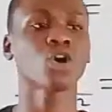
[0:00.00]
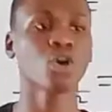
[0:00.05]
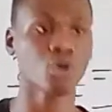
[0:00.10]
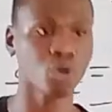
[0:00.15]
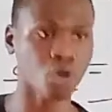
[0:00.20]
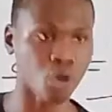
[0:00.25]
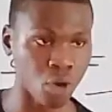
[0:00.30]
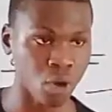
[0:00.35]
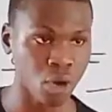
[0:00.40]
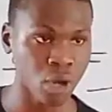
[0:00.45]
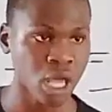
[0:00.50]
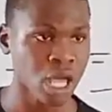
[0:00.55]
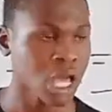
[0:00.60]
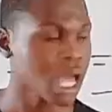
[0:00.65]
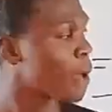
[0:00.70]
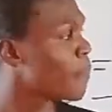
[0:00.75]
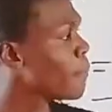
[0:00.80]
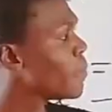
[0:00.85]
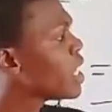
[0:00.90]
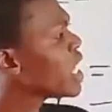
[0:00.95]
occurred.
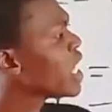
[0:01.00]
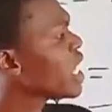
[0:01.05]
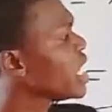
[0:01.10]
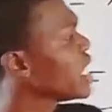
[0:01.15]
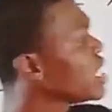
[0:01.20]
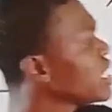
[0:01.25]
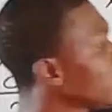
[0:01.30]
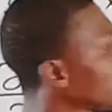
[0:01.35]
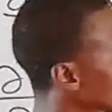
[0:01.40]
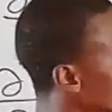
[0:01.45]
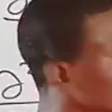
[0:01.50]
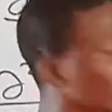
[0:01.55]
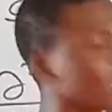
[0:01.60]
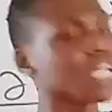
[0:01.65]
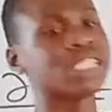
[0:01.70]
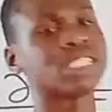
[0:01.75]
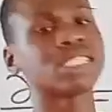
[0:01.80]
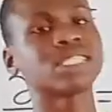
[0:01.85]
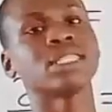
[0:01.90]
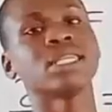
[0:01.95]
Meaning in this
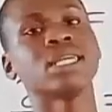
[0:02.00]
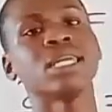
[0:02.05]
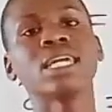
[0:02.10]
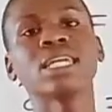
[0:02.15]
case,